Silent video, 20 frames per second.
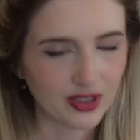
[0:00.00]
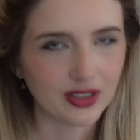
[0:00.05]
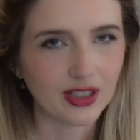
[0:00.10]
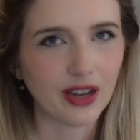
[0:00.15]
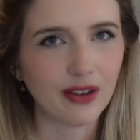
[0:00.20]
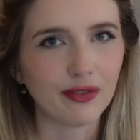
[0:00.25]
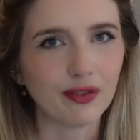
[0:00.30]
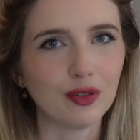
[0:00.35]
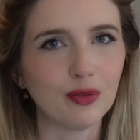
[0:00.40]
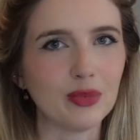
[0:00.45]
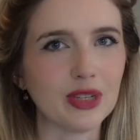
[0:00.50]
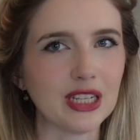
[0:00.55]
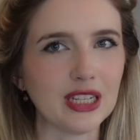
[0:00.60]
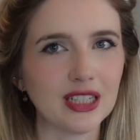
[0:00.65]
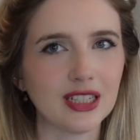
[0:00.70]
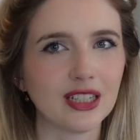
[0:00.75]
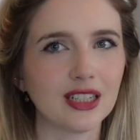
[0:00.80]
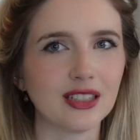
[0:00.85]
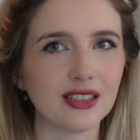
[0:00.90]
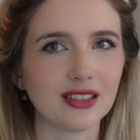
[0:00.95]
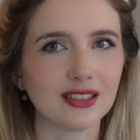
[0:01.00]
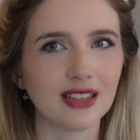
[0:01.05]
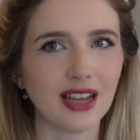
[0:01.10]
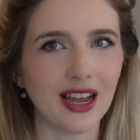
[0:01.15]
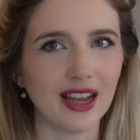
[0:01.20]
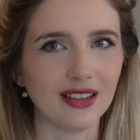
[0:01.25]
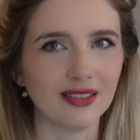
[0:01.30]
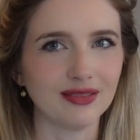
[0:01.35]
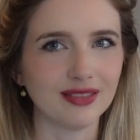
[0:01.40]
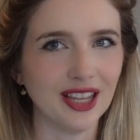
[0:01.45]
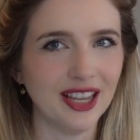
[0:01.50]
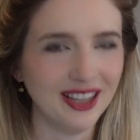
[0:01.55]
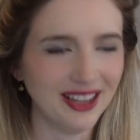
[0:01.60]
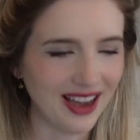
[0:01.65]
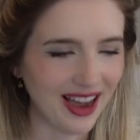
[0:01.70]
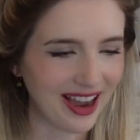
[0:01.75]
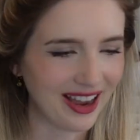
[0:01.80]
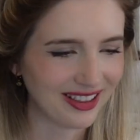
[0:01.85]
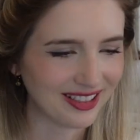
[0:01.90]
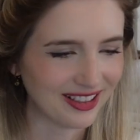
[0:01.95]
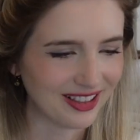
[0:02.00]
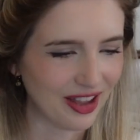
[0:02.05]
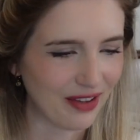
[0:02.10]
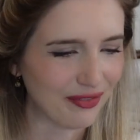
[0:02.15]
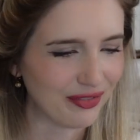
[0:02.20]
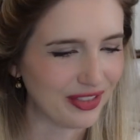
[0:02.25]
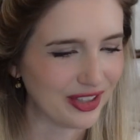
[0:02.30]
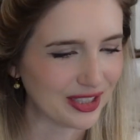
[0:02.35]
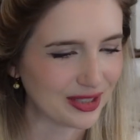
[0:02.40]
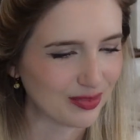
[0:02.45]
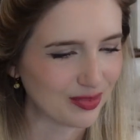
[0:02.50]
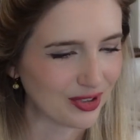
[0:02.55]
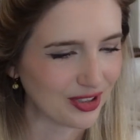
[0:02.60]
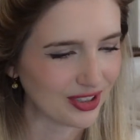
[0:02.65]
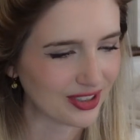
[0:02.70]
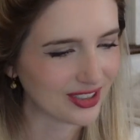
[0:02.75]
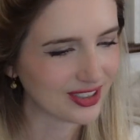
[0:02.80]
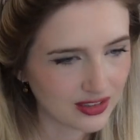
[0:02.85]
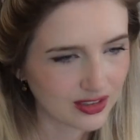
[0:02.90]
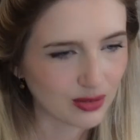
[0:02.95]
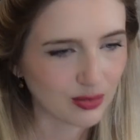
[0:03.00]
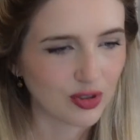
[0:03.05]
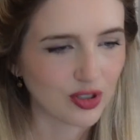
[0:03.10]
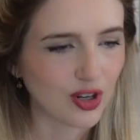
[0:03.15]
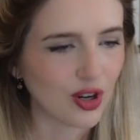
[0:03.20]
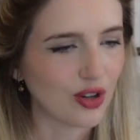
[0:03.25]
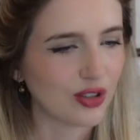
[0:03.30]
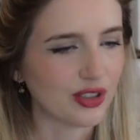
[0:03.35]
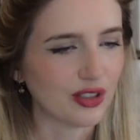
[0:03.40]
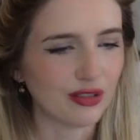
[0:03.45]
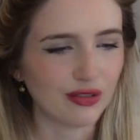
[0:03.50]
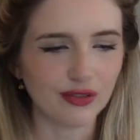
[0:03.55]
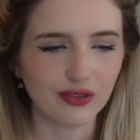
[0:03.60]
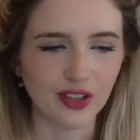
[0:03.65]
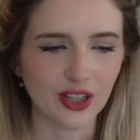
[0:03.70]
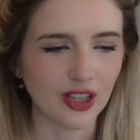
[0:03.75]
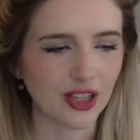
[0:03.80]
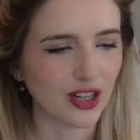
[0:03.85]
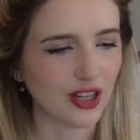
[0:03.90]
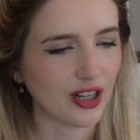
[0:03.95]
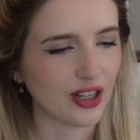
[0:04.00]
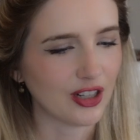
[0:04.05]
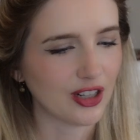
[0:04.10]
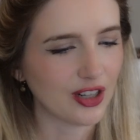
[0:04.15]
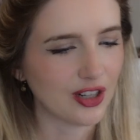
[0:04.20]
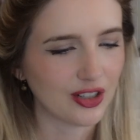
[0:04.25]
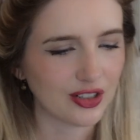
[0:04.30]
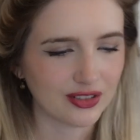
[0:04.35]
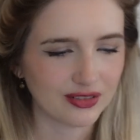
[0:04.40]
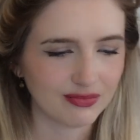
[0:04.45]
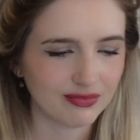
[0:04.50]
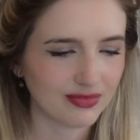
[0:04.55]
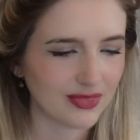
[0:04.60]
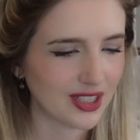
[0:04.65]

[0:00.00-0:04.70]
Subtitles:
not for me, because I love this book. Someone called it filler.